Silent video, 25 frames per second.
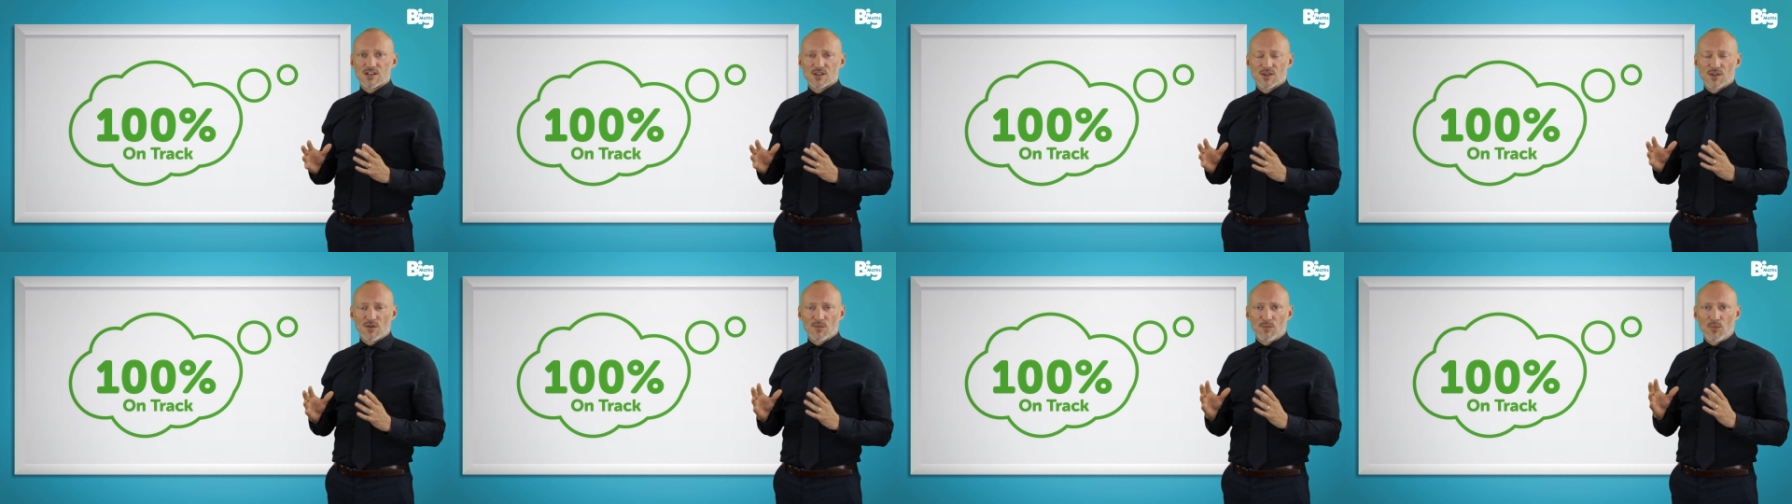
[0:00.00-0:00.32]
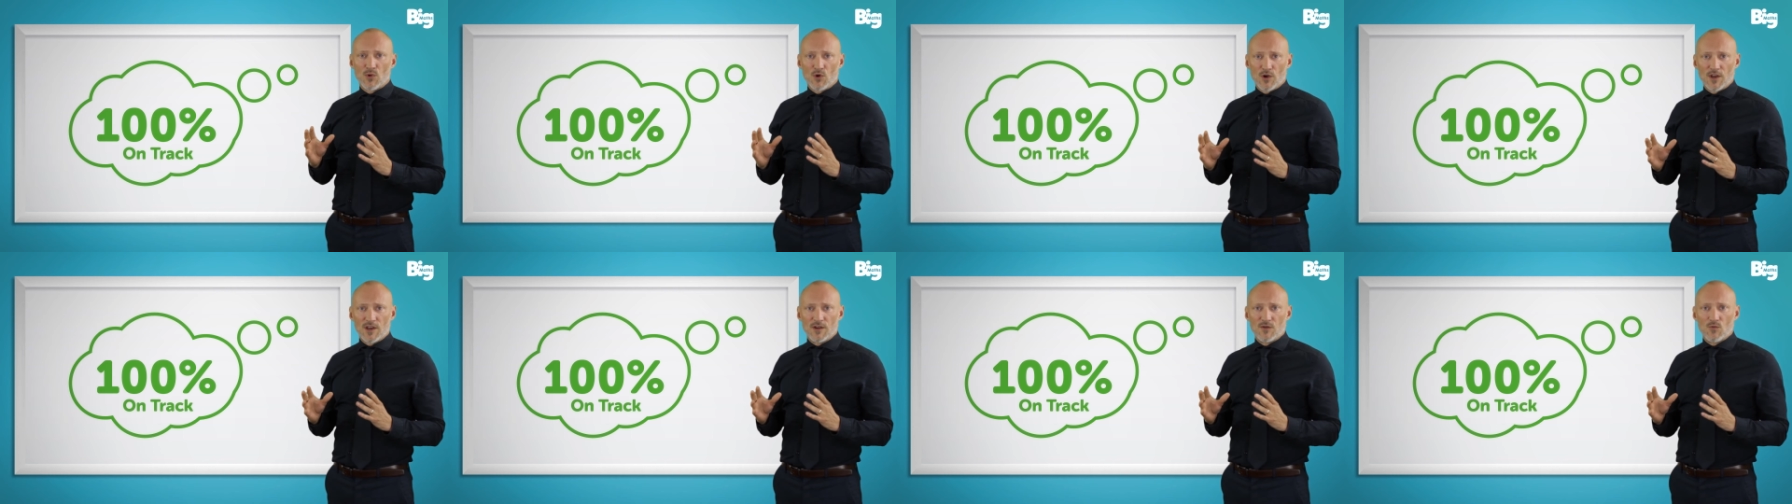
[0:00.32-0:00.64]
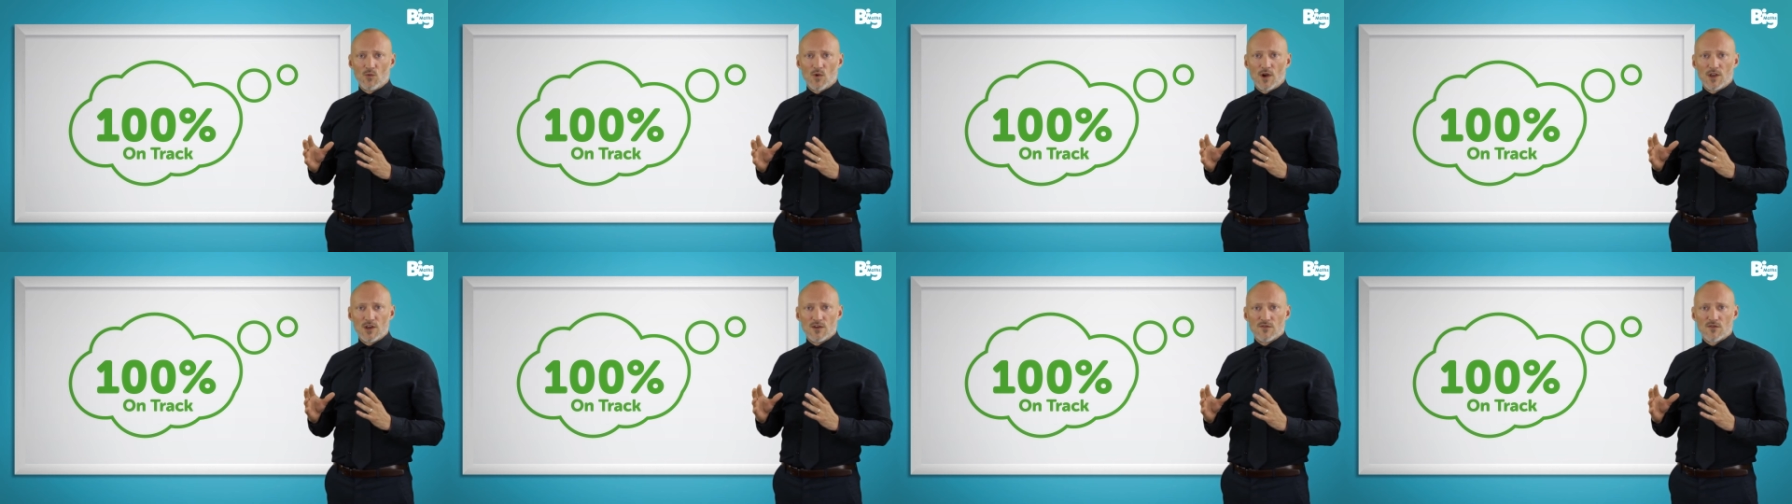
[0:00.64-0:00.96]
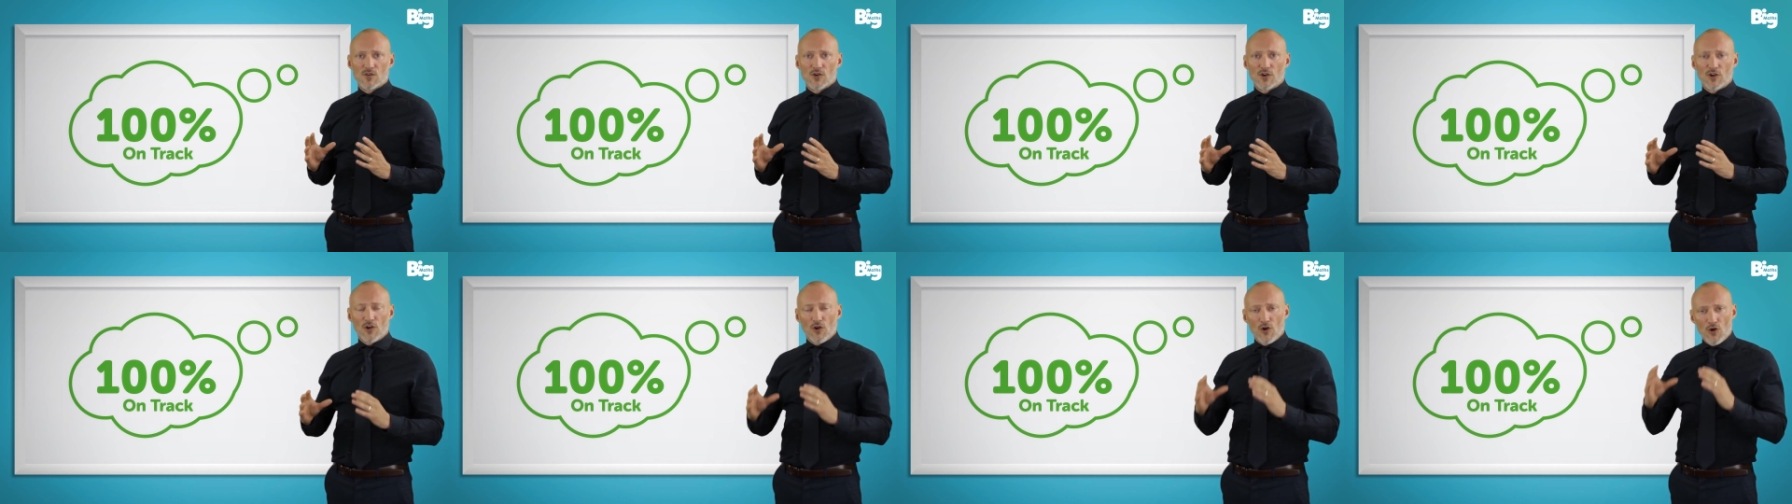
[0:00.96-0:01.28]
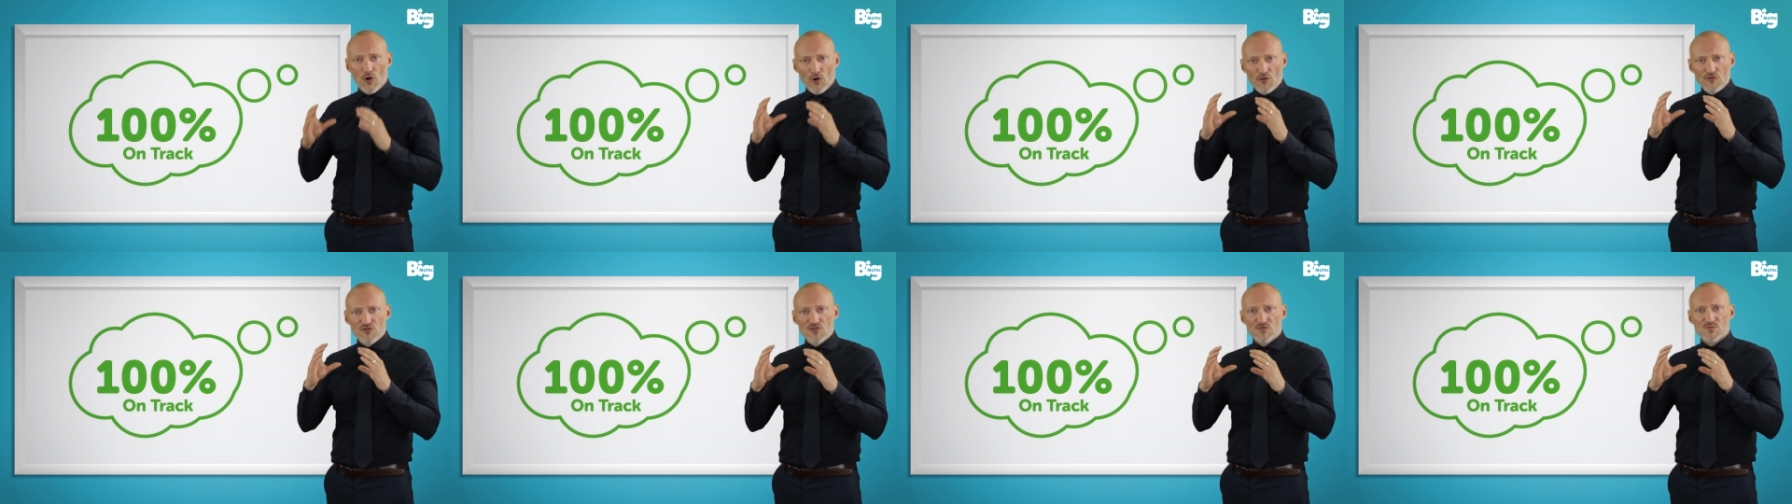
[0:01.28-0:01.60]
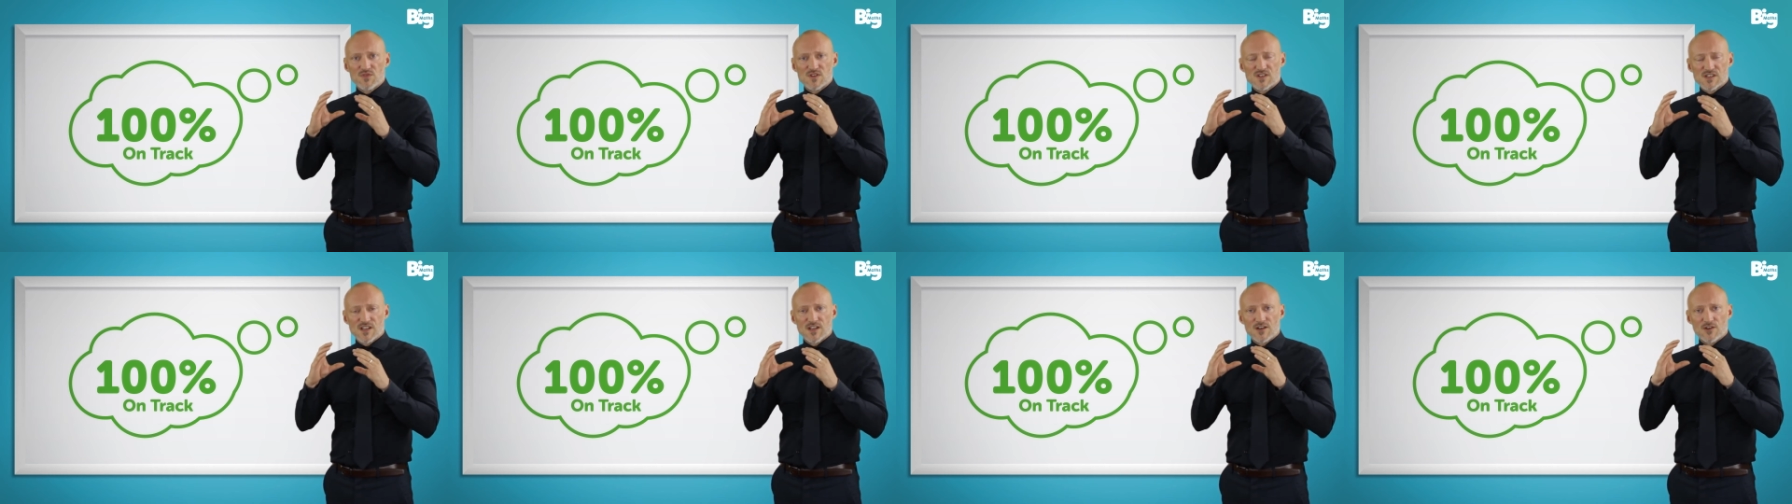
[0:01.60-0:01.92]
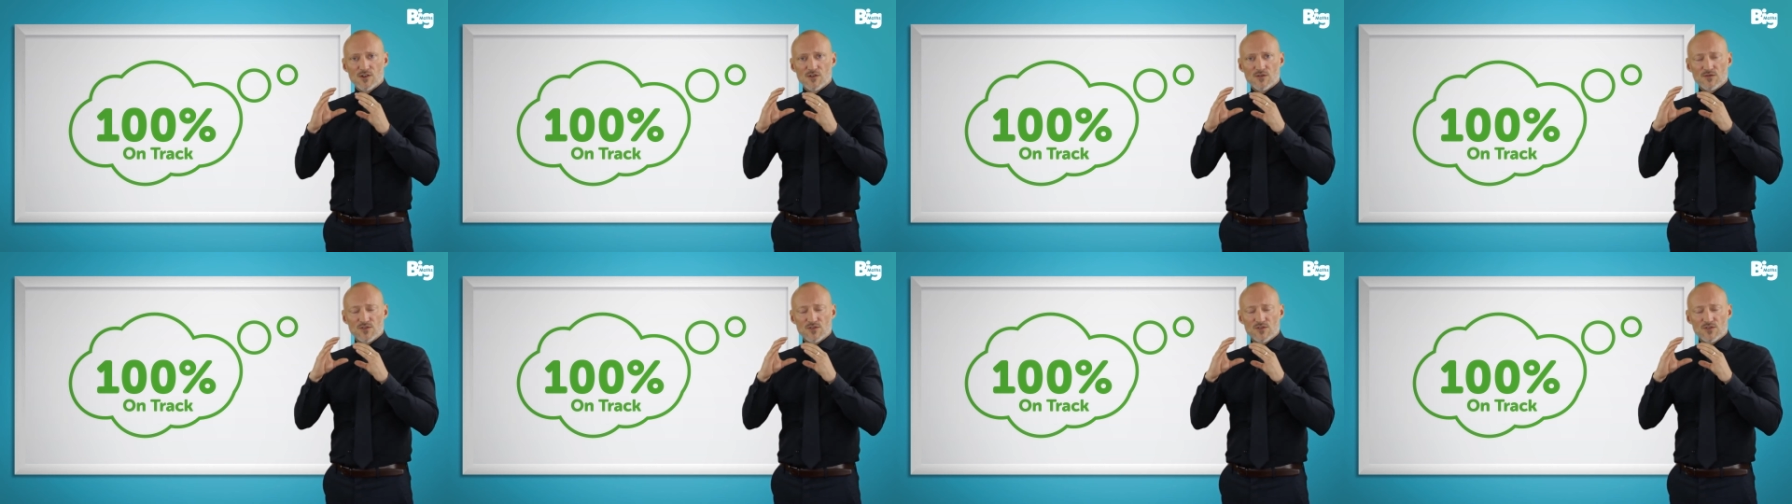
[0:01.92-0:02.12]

to the point where you've got 100%